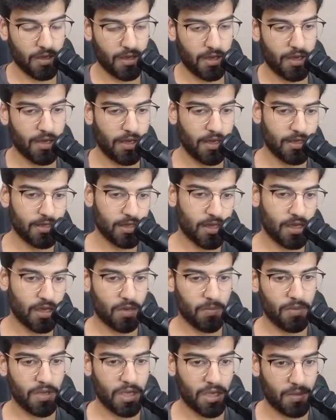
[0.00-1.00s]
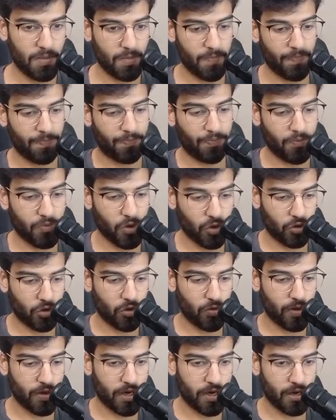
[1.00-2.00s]
is gonna be booked
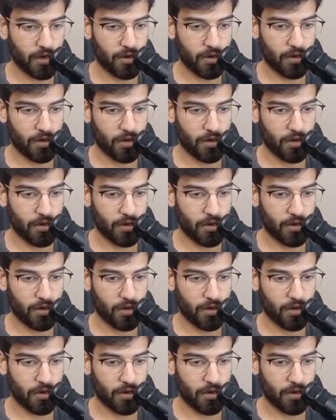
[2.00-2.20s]
over here.